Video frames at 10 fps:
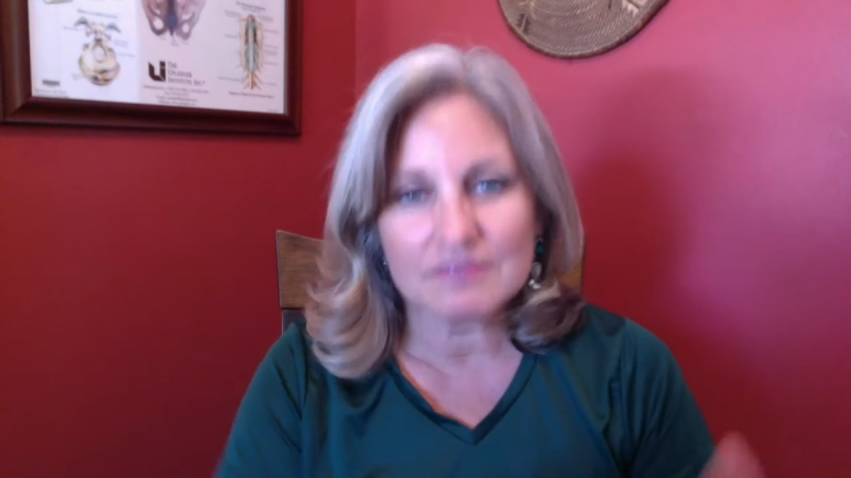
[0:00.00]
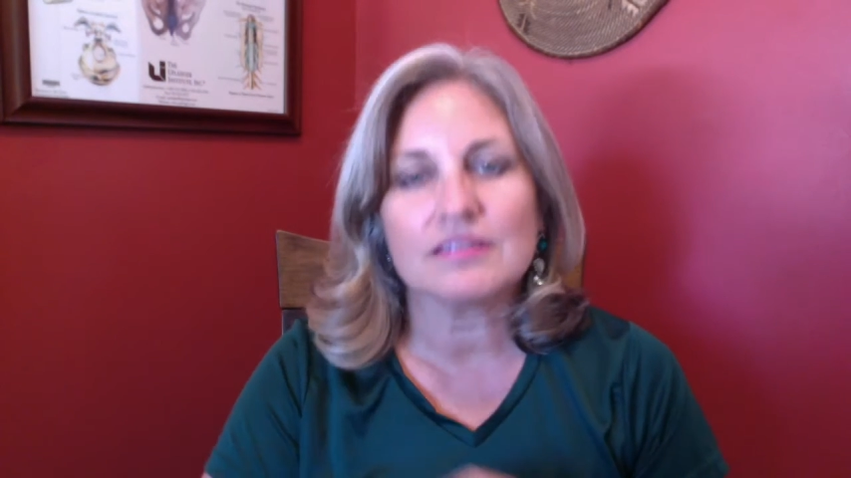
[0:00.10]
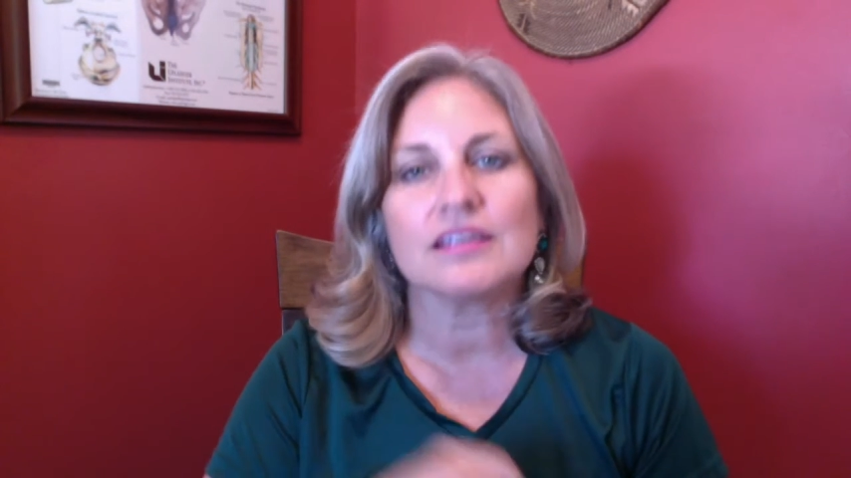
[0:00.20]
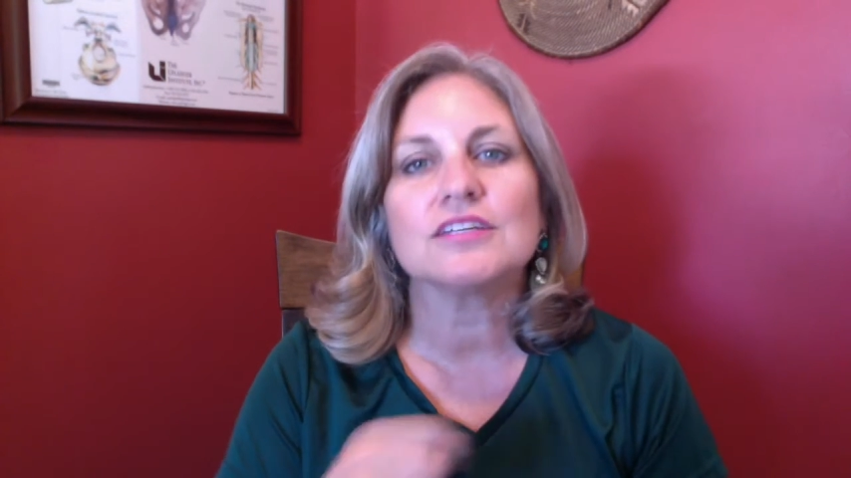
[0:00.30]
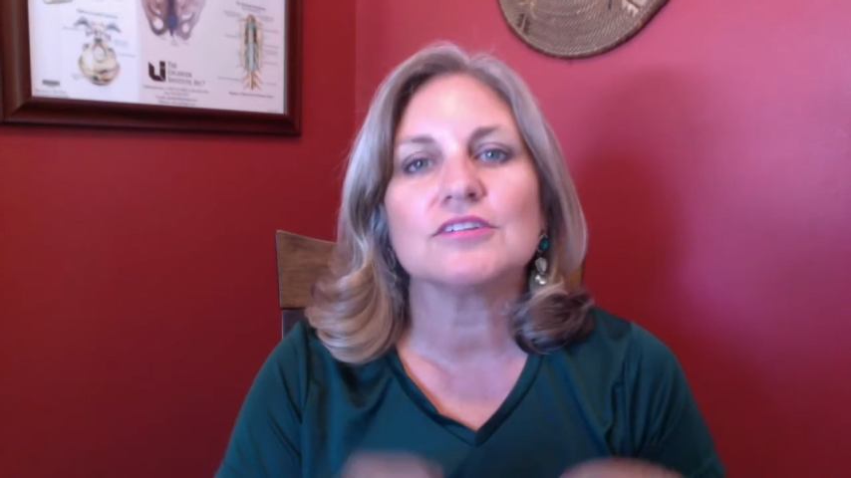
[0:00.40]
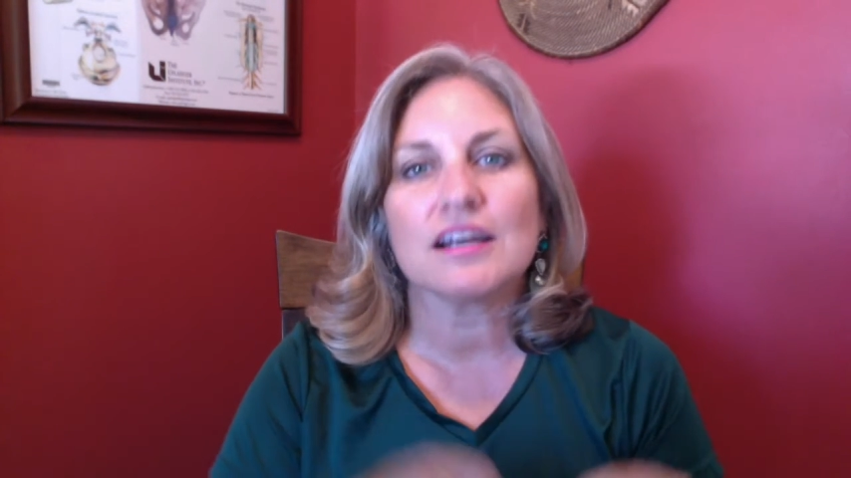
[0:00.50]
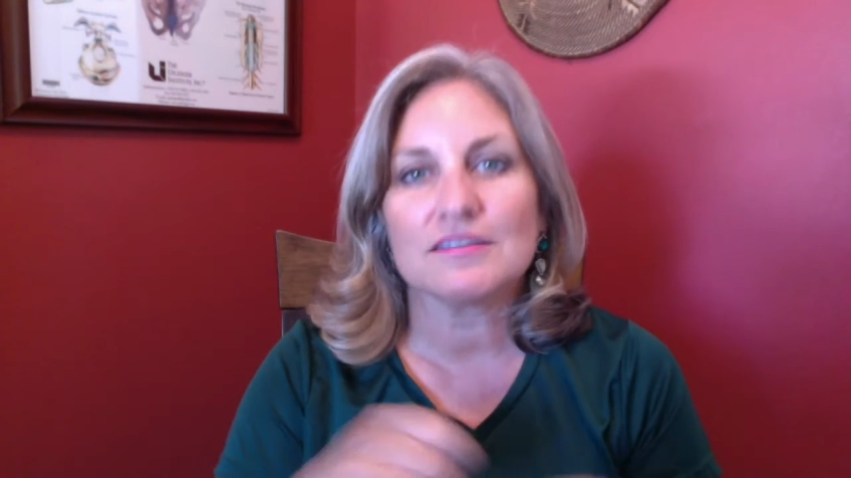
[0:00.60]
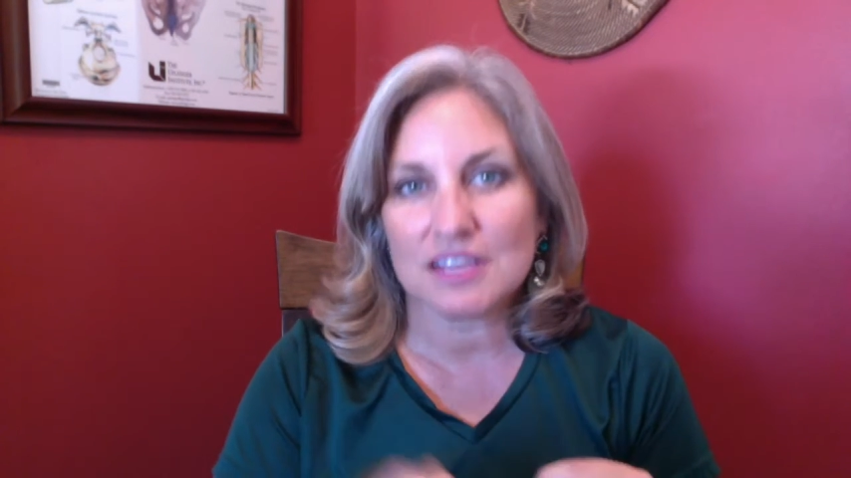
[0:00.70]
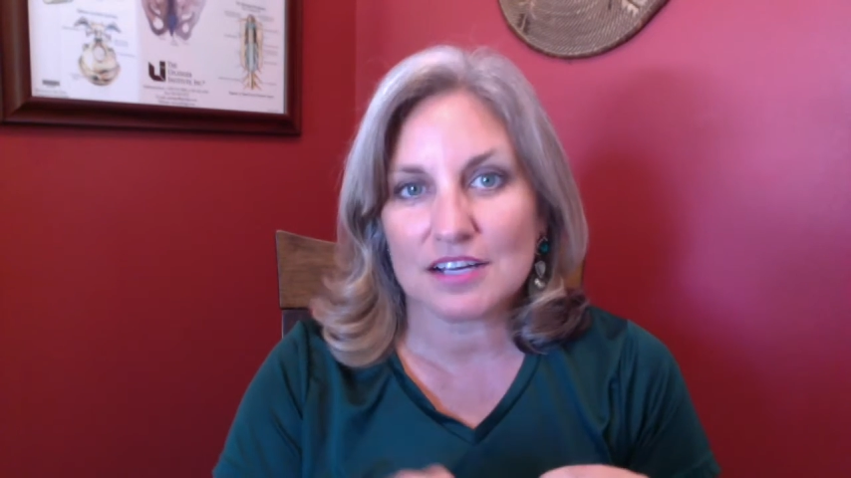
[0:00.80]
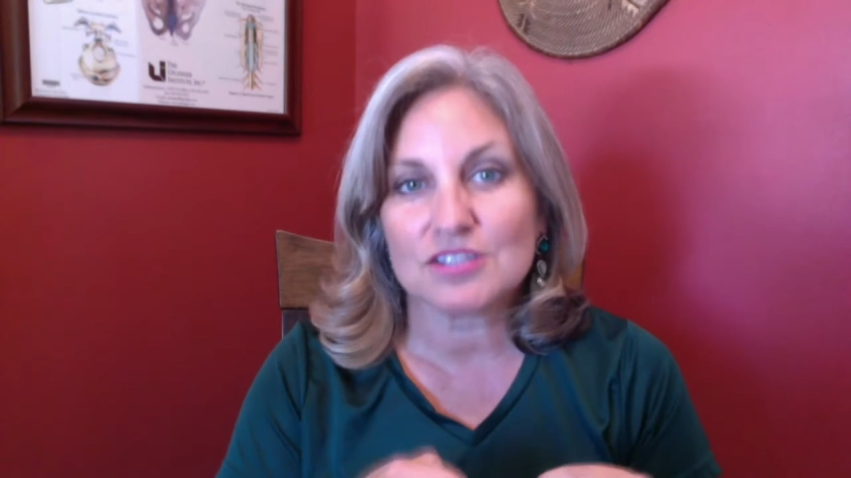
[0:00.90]
Then you have
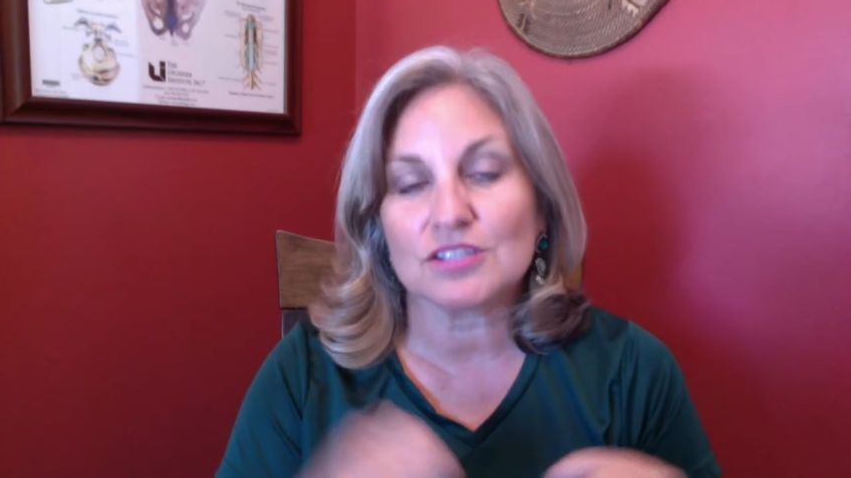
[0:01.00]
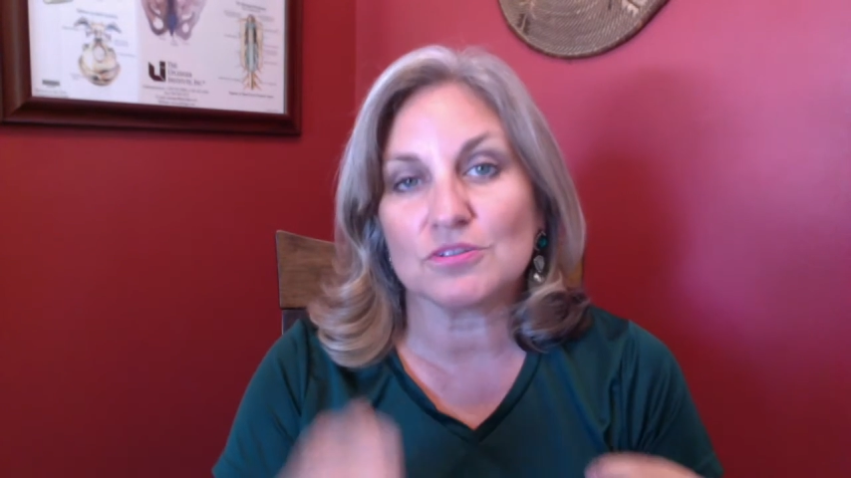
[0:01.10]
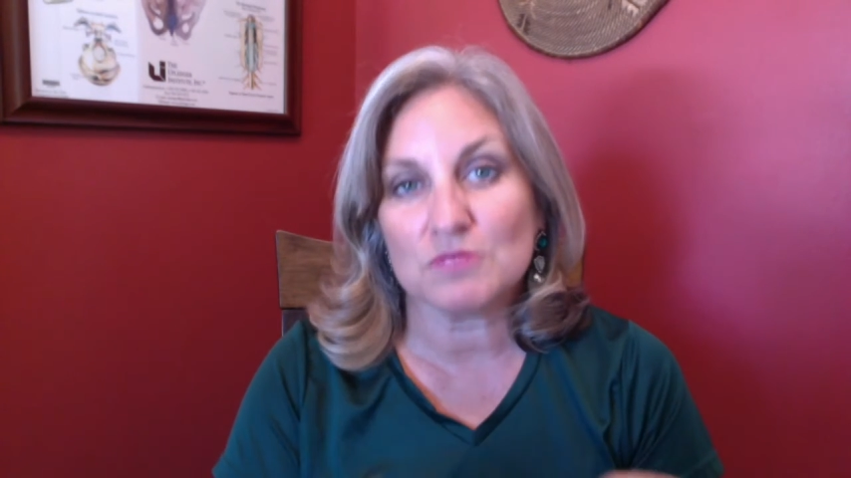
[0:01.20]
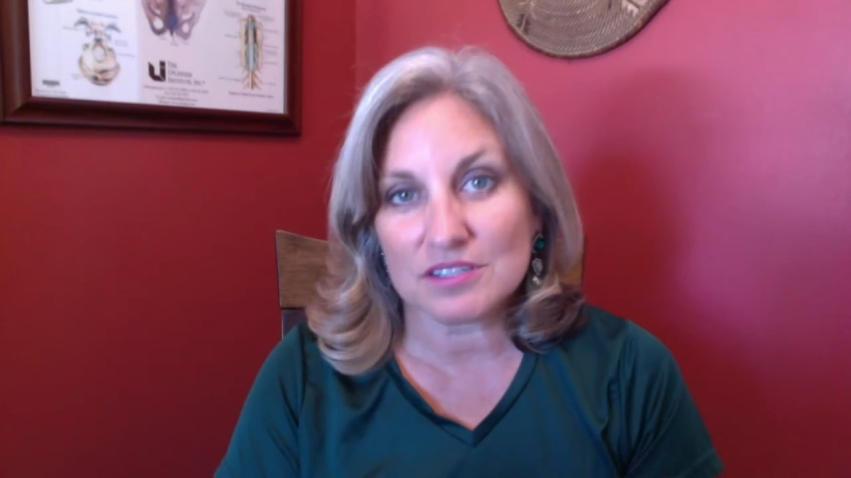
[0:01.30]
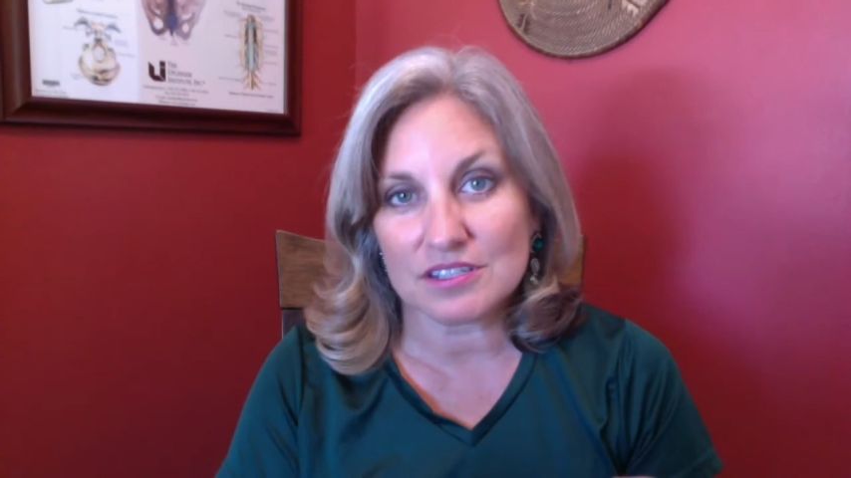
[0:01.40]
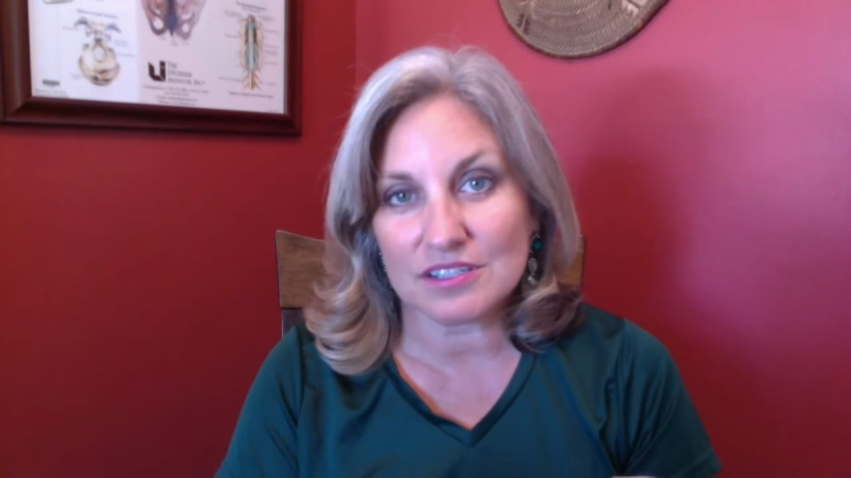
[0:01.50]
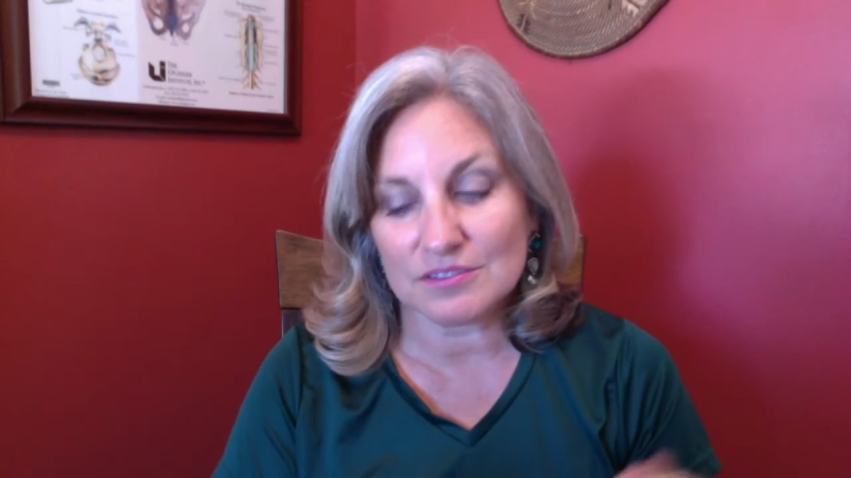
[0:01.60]
to actually quilt it,